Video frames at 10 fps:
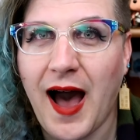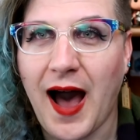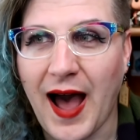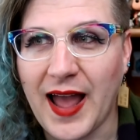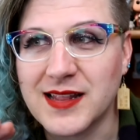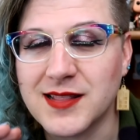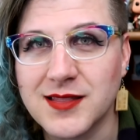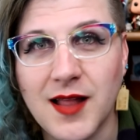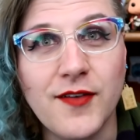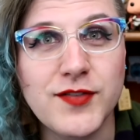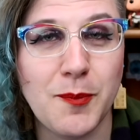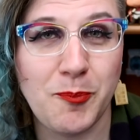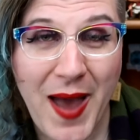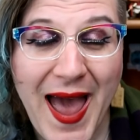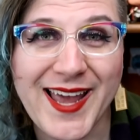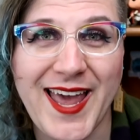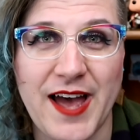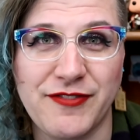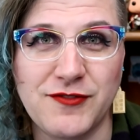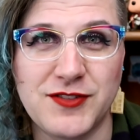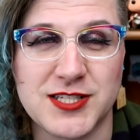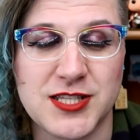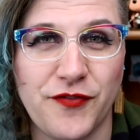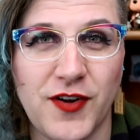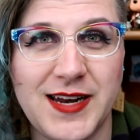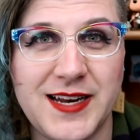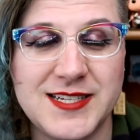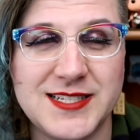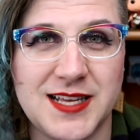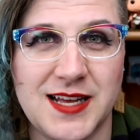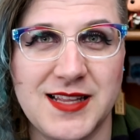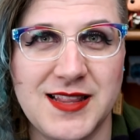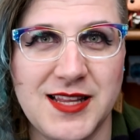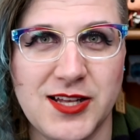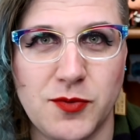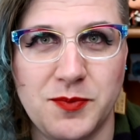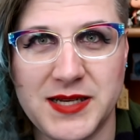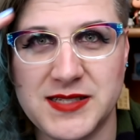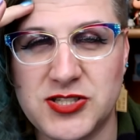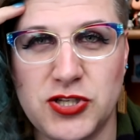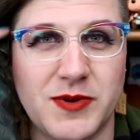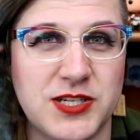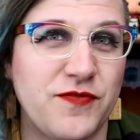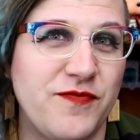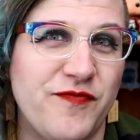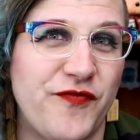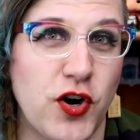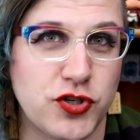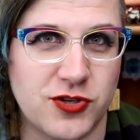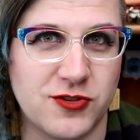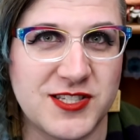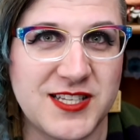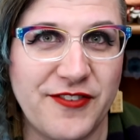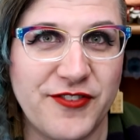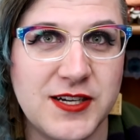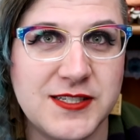I love the back half of this. The front end is a little bit too much farcical stuff.